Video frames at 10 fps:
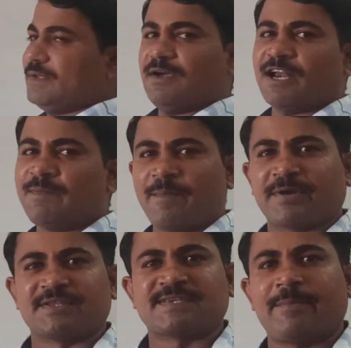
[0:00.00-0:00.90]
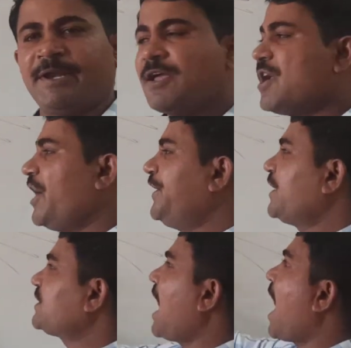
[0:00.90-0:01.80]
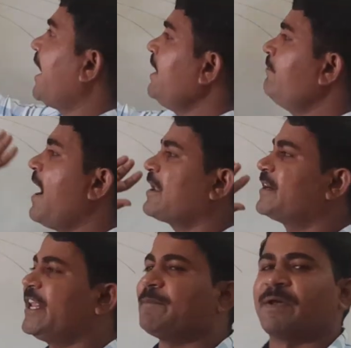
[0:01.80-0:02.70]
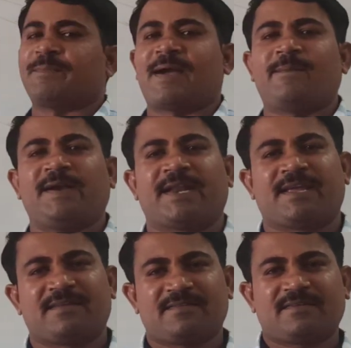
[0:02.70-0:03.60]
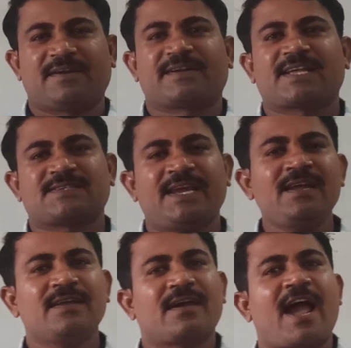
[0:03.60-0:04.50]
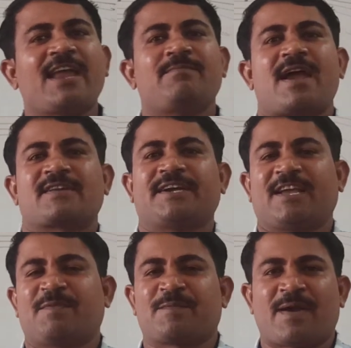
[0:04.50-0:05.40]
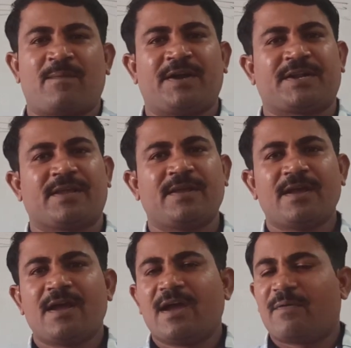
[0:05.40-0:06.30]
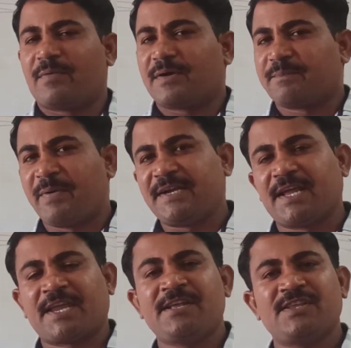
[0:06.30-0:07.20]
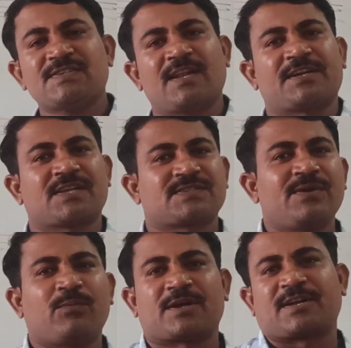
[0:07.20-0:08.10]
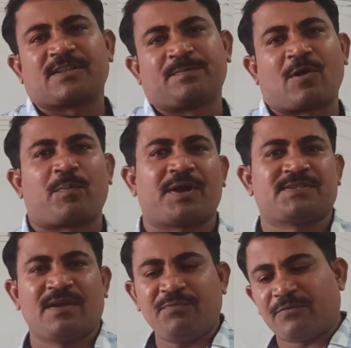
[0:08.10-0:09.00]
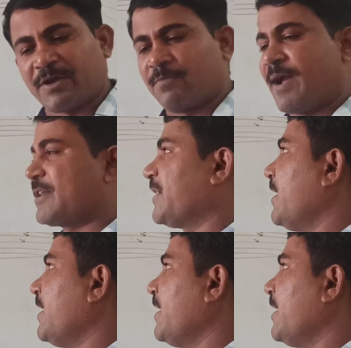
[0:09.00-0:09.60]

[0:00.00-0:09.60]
Remember this. I mean, it has high magnetic permeability. It has a high magnetic permeability. By taking this, let us see what are the properties of ferromagnetic